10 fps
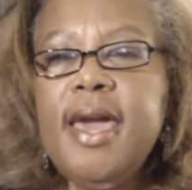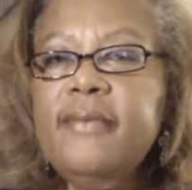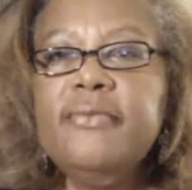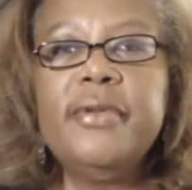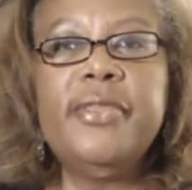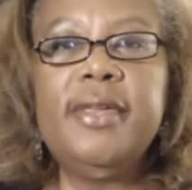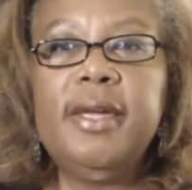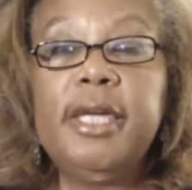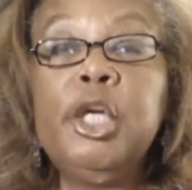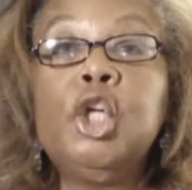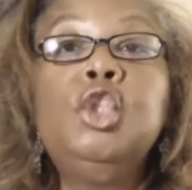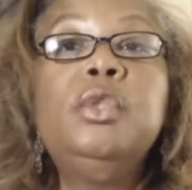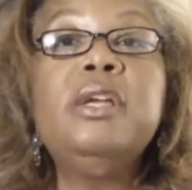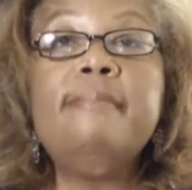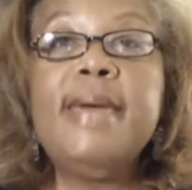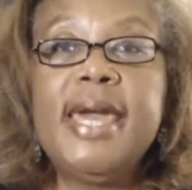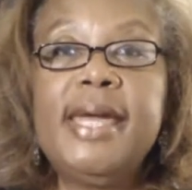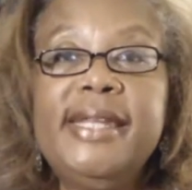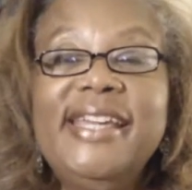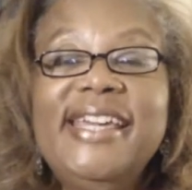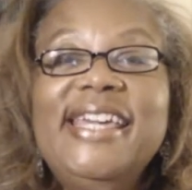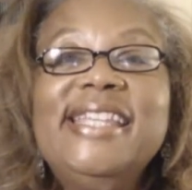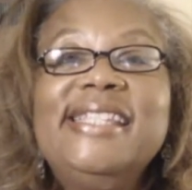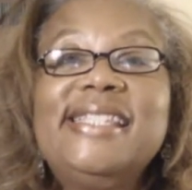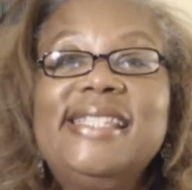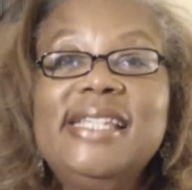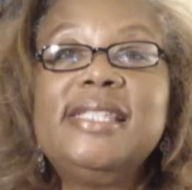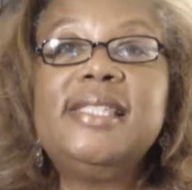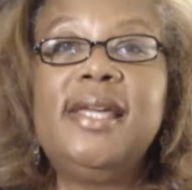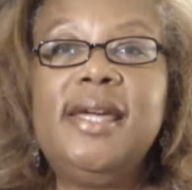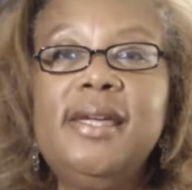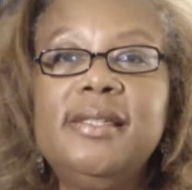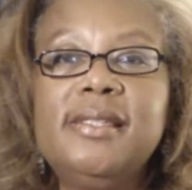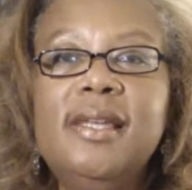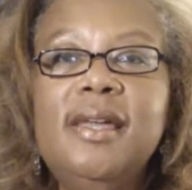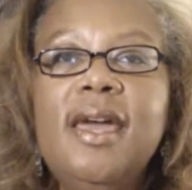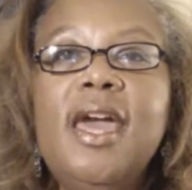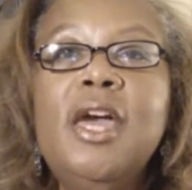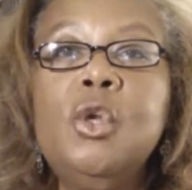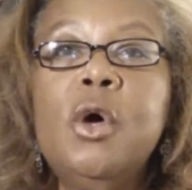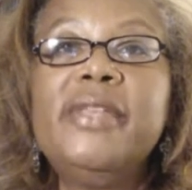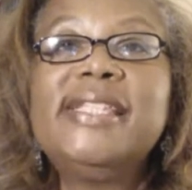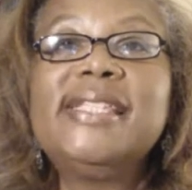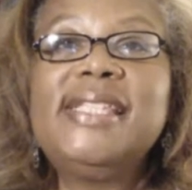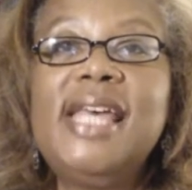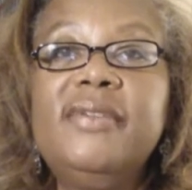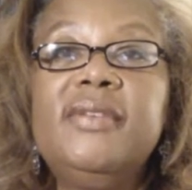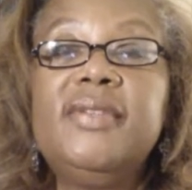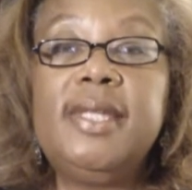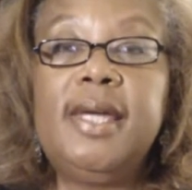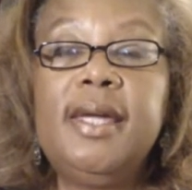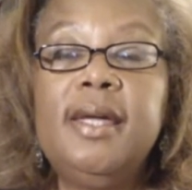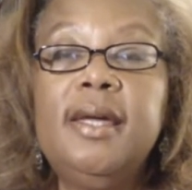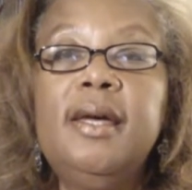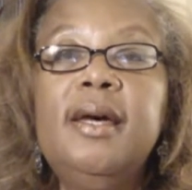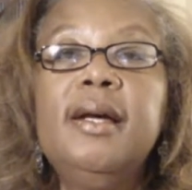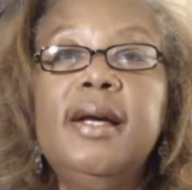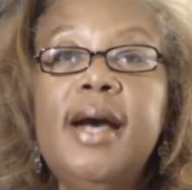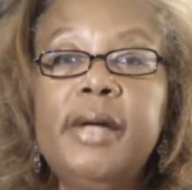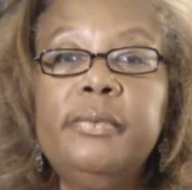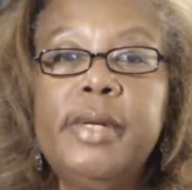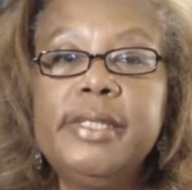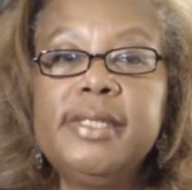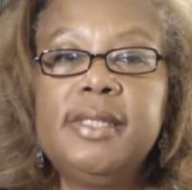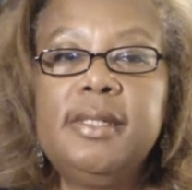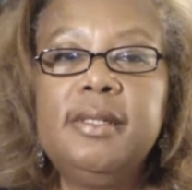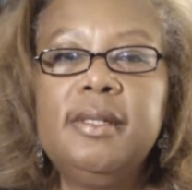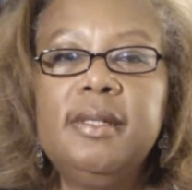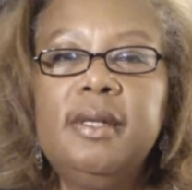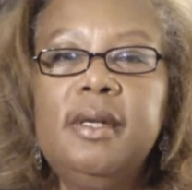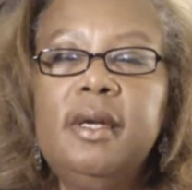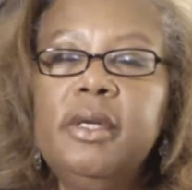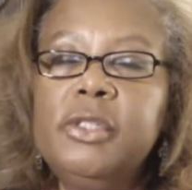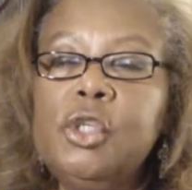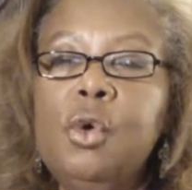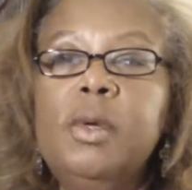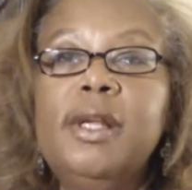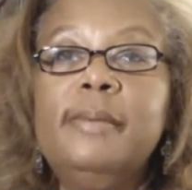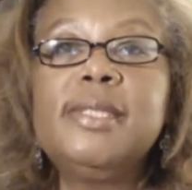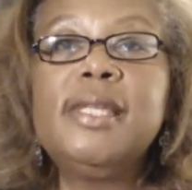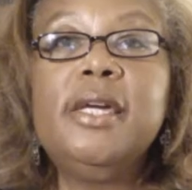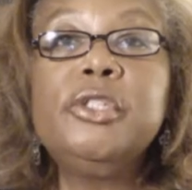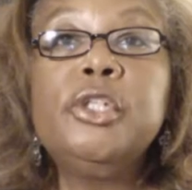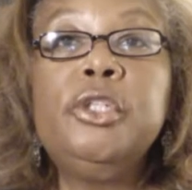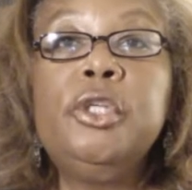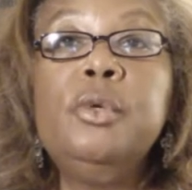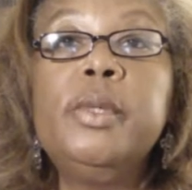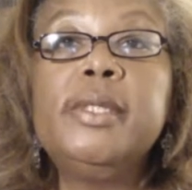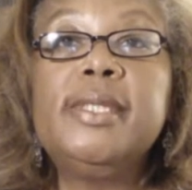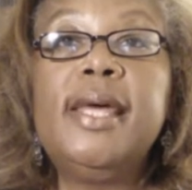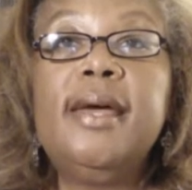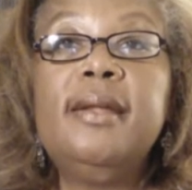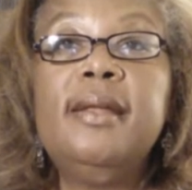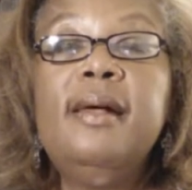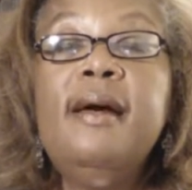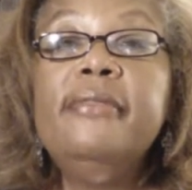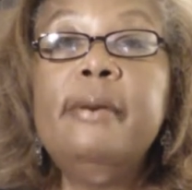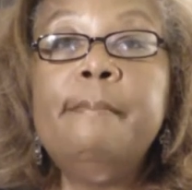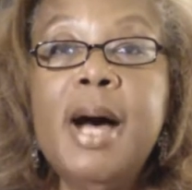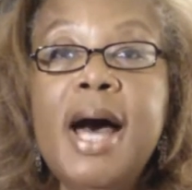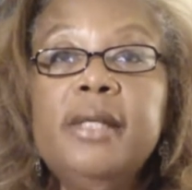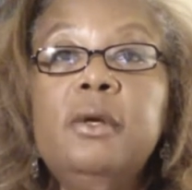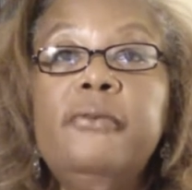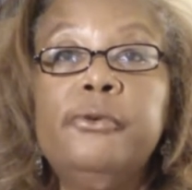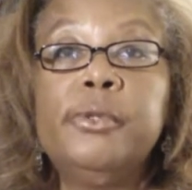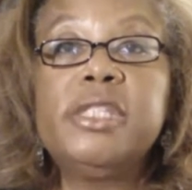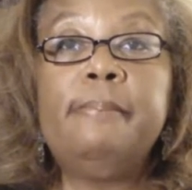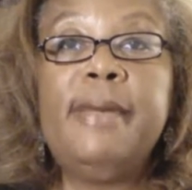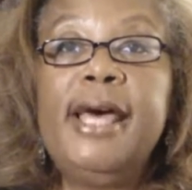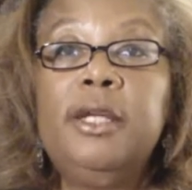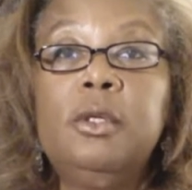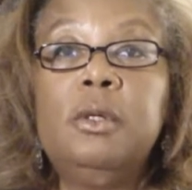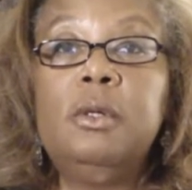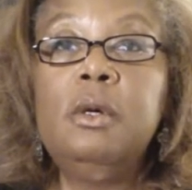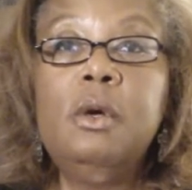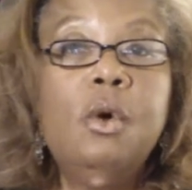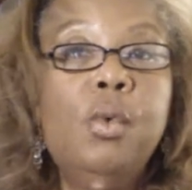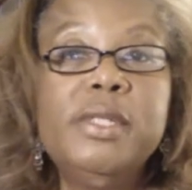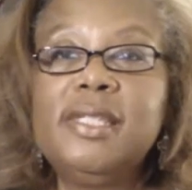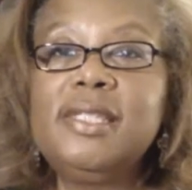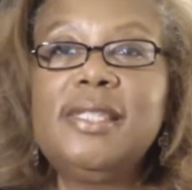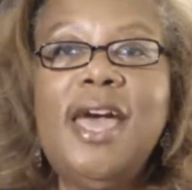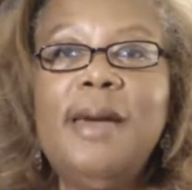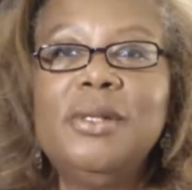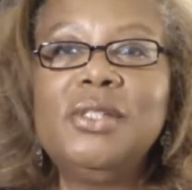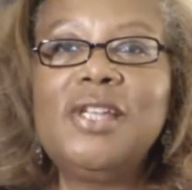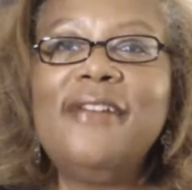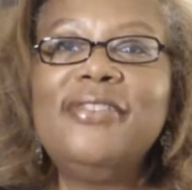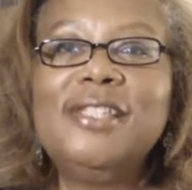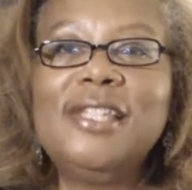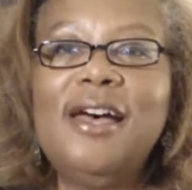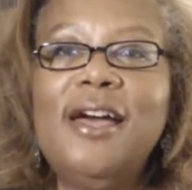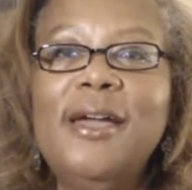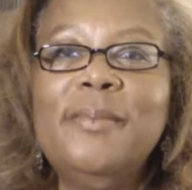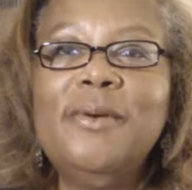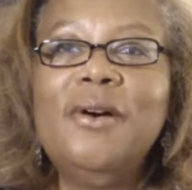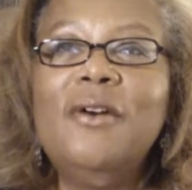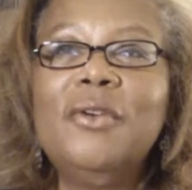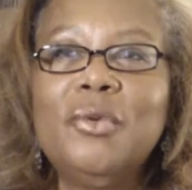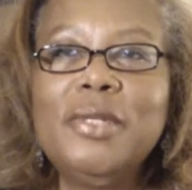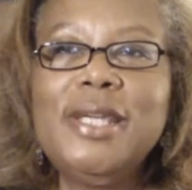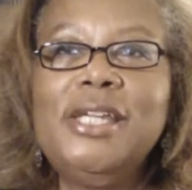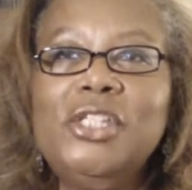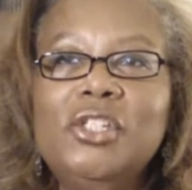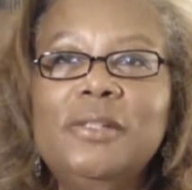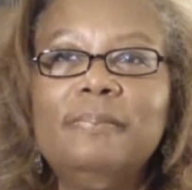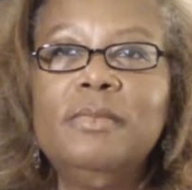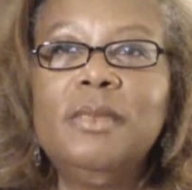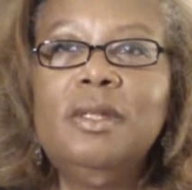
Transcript: everything, including man, in 6 days, and on the 7th day, God rested. So what I'm saying to you is that the model for sabbatical was established at the time of creation.